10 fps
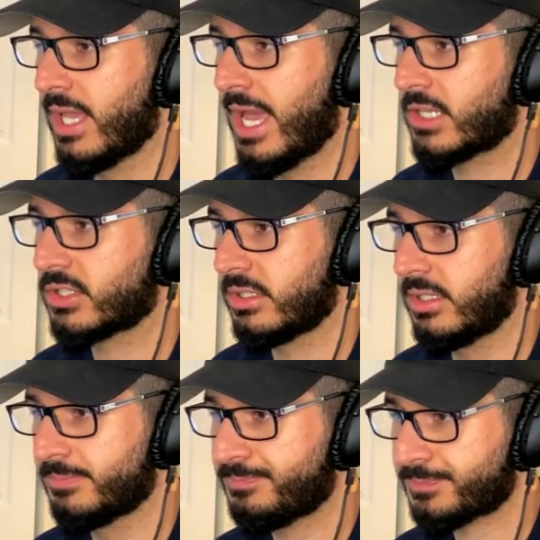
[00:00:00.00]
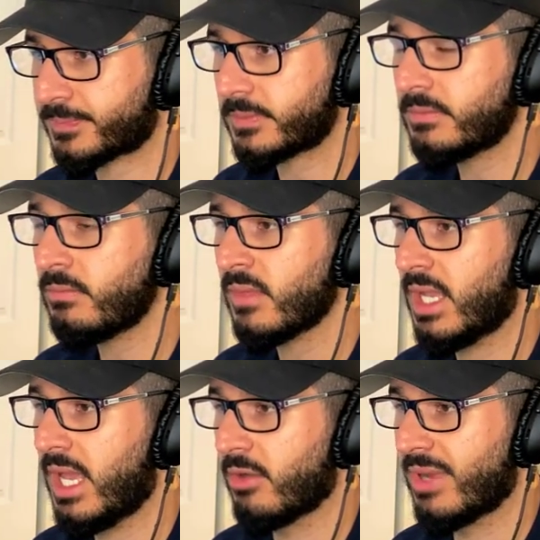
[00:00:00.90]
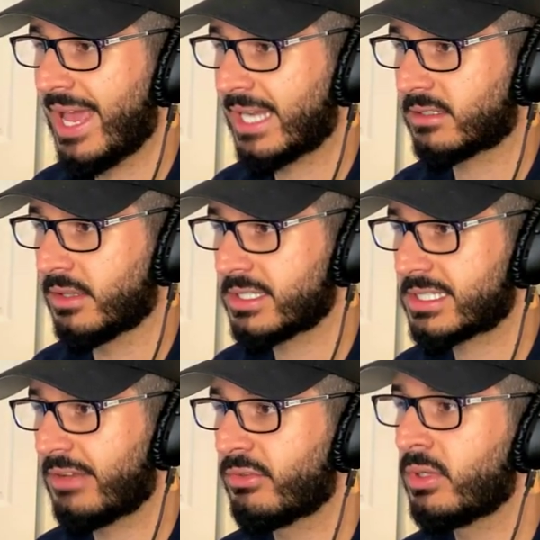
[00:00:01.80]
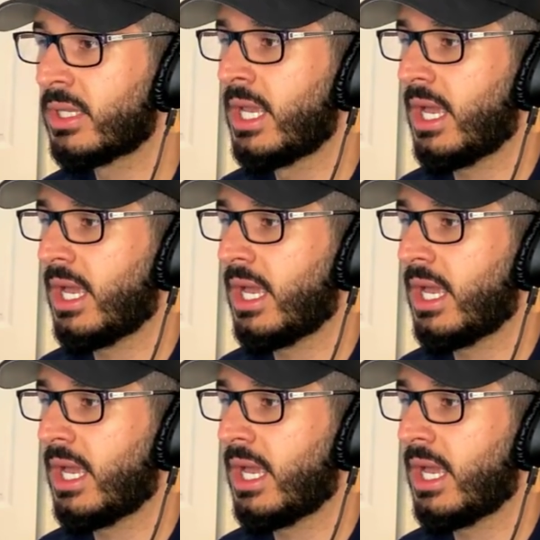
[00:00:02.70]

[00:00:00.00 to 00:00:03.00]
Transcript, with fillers: actually uh, react to this level.